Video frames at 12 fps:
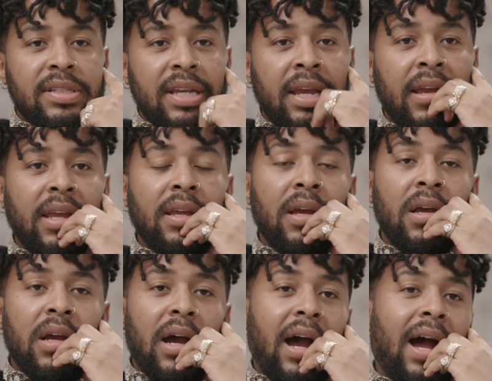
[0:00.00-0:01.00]
say,
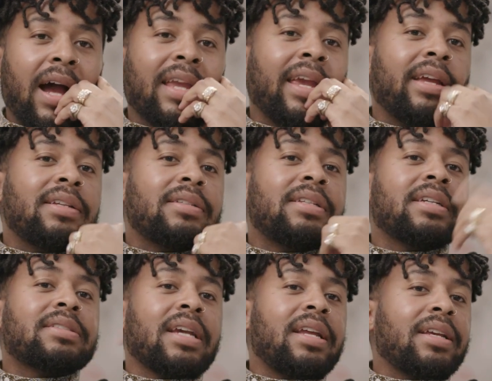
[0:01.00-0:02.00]
I can't
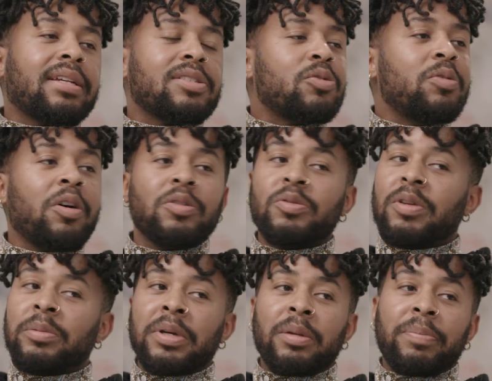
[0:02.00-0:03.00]
dictate it because who knows what
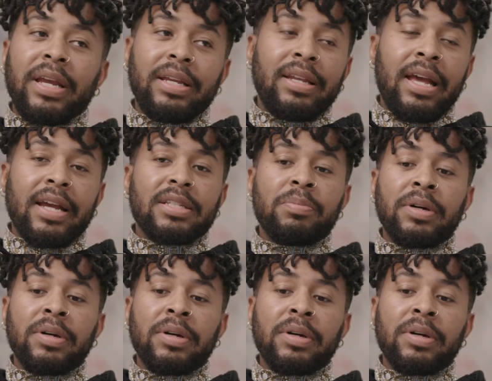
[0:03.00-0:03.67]
I'm gonna paint next,